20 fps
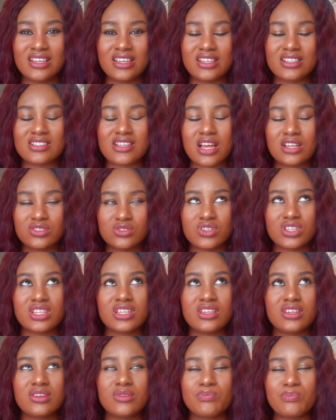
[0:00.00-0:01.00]
It's
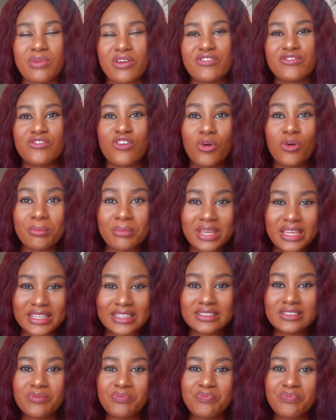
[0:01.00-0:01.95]
actually performing